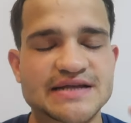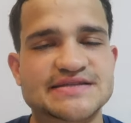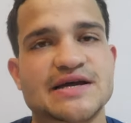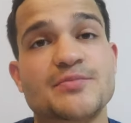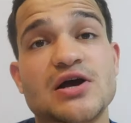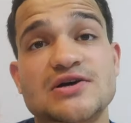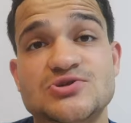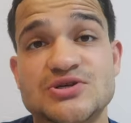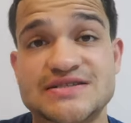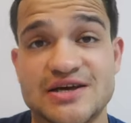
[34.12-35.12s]
In some
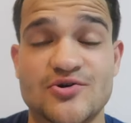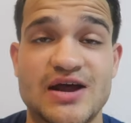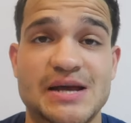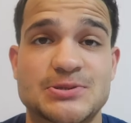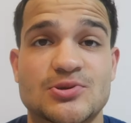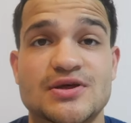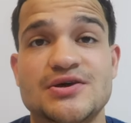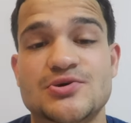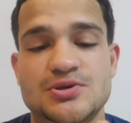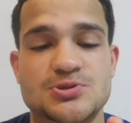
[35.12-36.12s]
countries
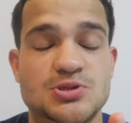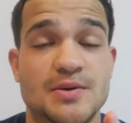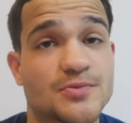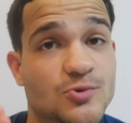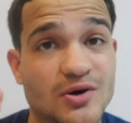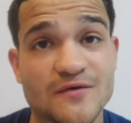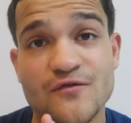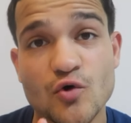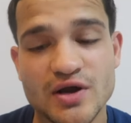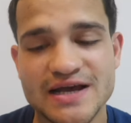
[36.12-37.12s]
internationally, you can ship 3 to
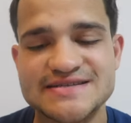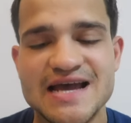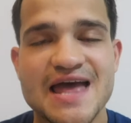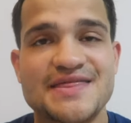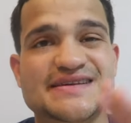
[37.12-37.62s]
4 days.